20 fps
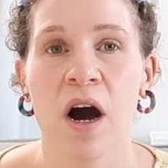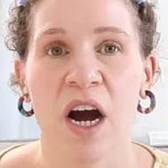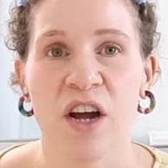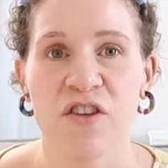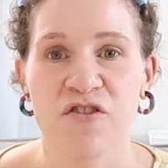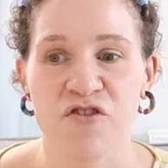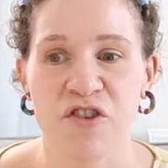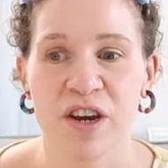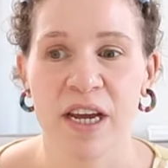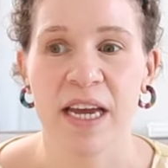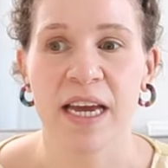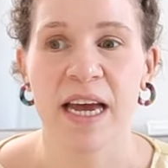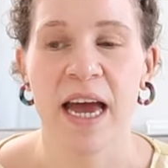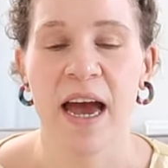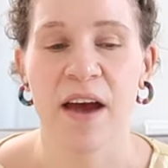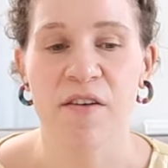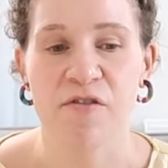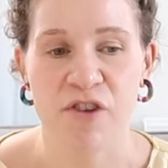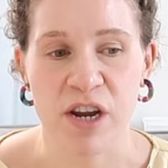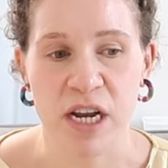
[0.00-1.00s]
I drink it
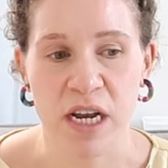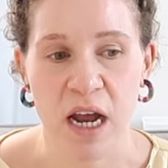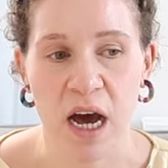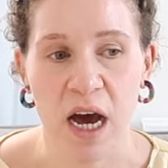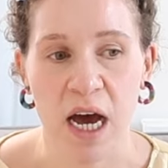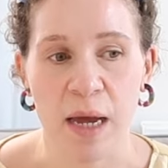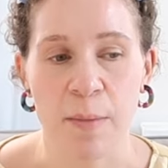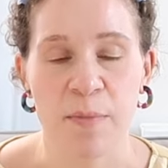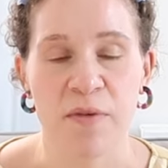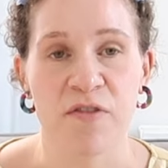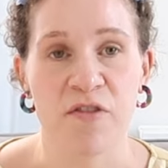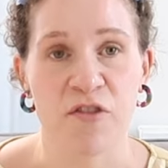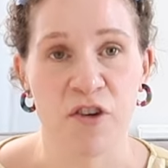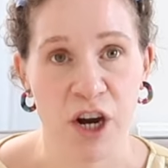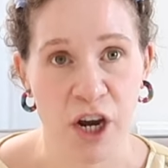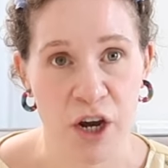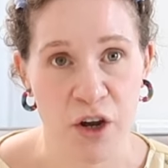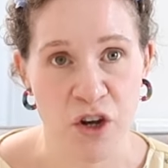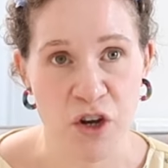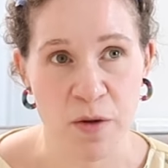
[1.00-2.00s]
every night before
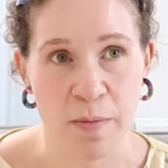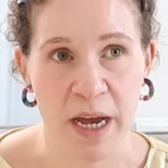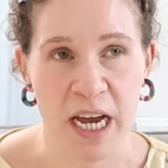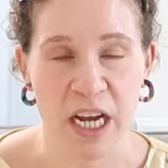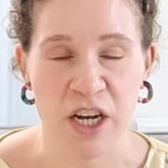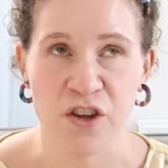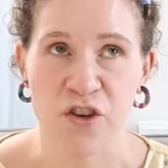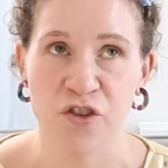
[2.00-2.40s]
I go to bed.